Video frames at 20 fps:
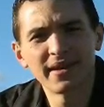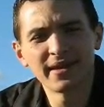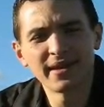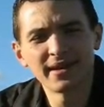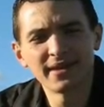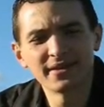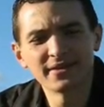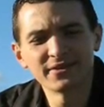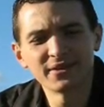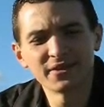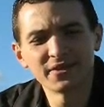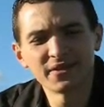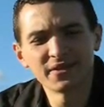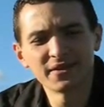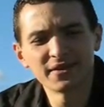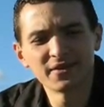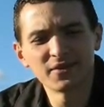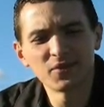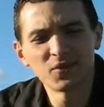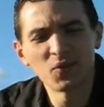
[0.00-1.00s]
It is
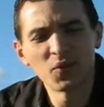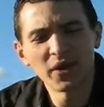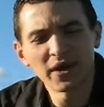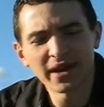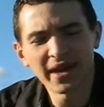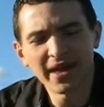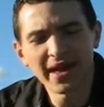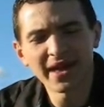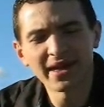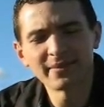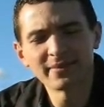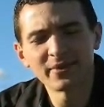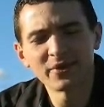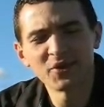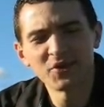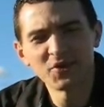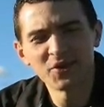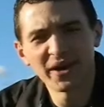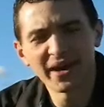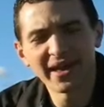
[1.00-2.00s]
what I am,
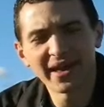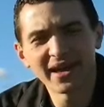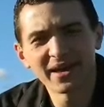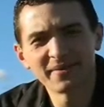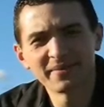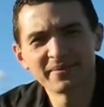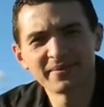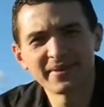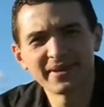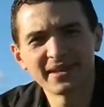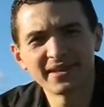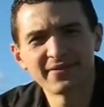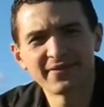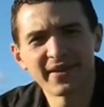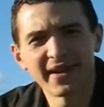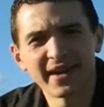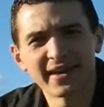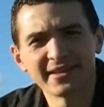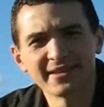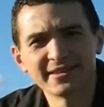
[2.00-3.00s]
who I am,
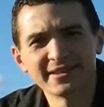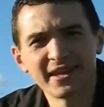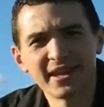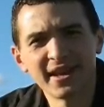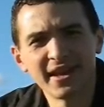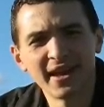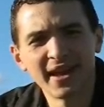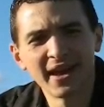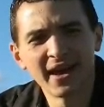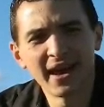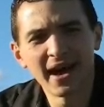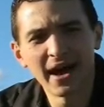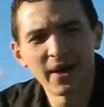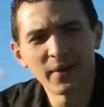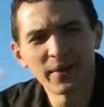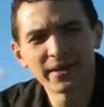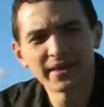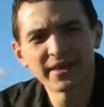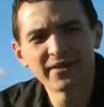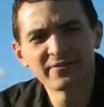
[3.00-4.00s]
defines
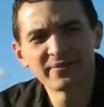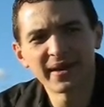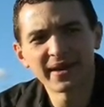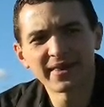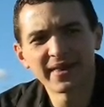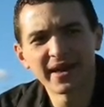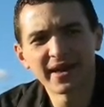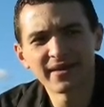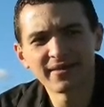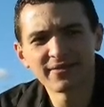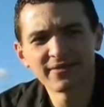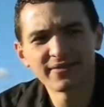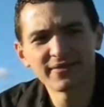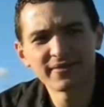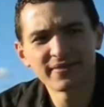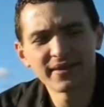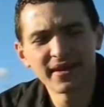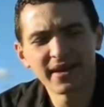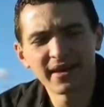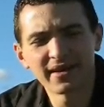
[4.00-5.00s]
how I live my life,
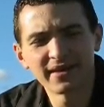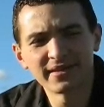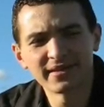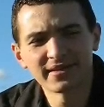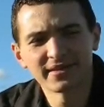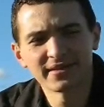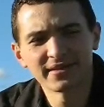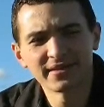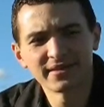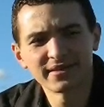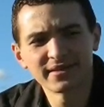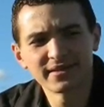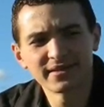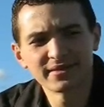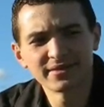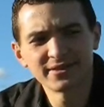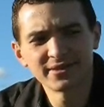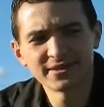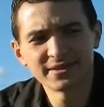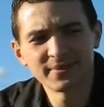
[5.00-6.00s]

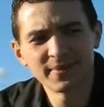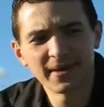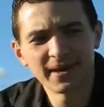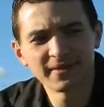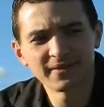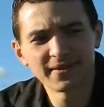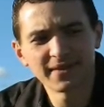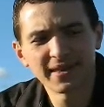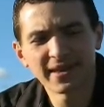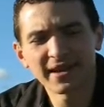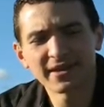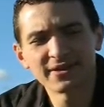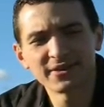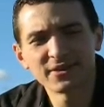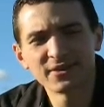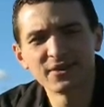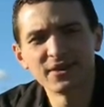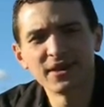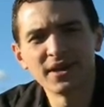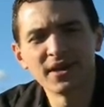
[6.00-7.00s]
and just about everything I
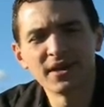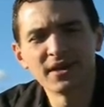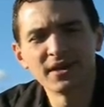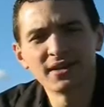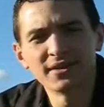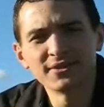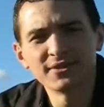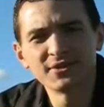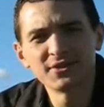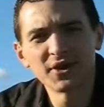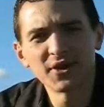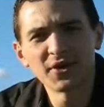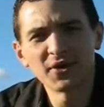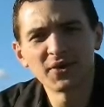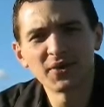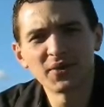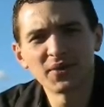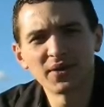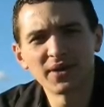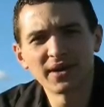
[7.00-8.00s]
do.
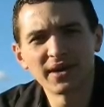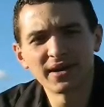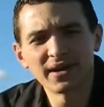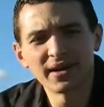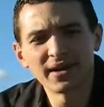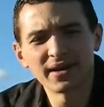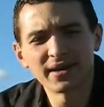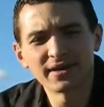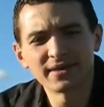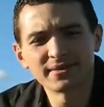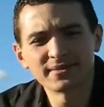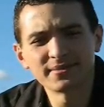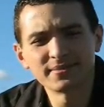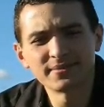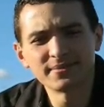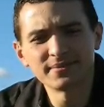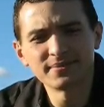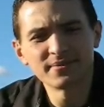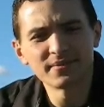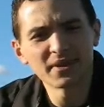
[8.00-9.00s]
So, a
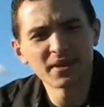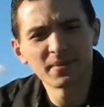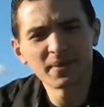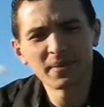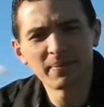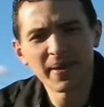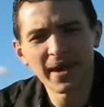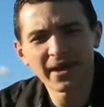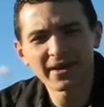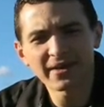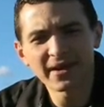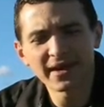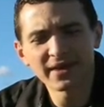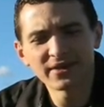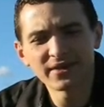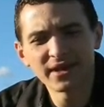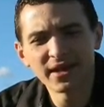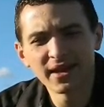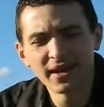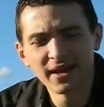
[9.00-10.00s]
little bit of
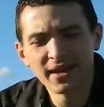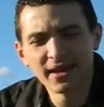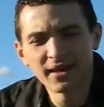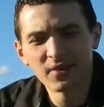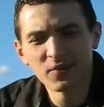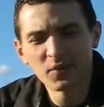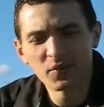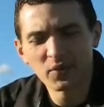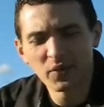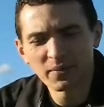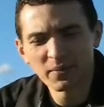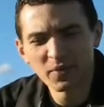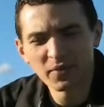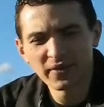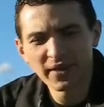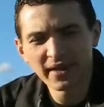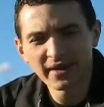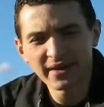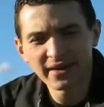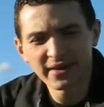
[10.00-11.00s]
background. When we
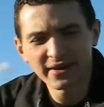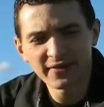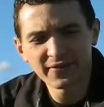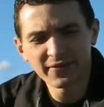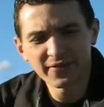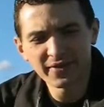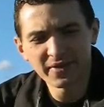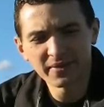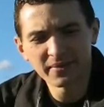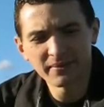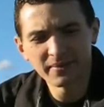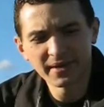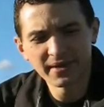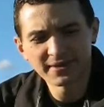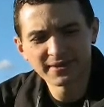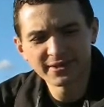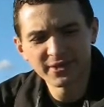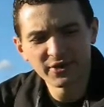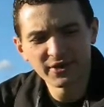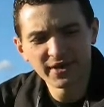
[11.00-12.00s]
moved out here from
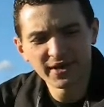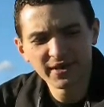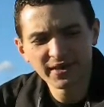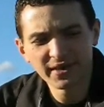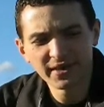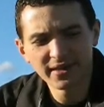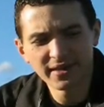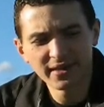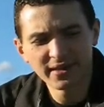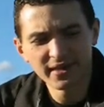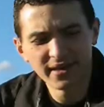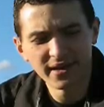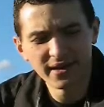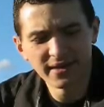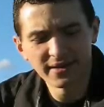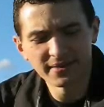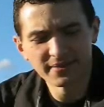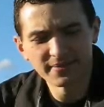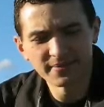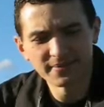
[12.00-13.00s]
Minnesota,
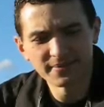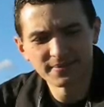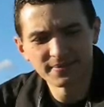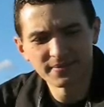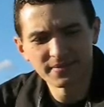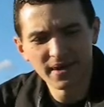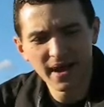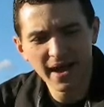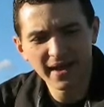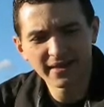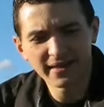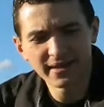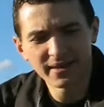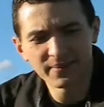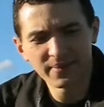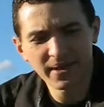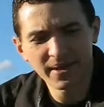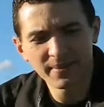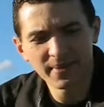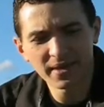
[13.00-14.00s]
I ended
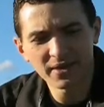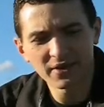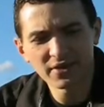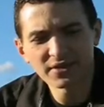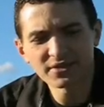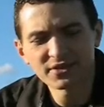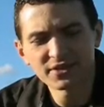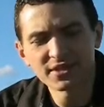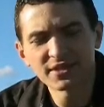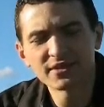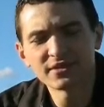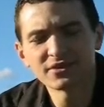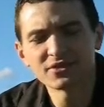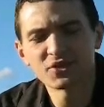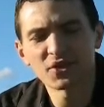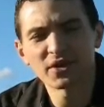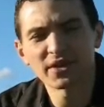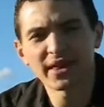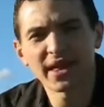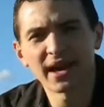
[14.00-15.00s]
up becoming a Christian
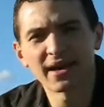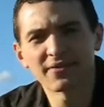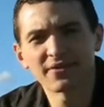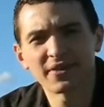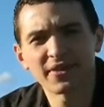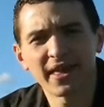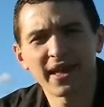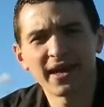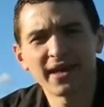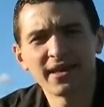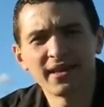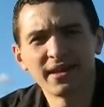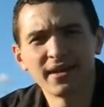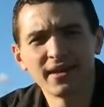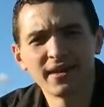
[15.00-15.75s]
shortly after that.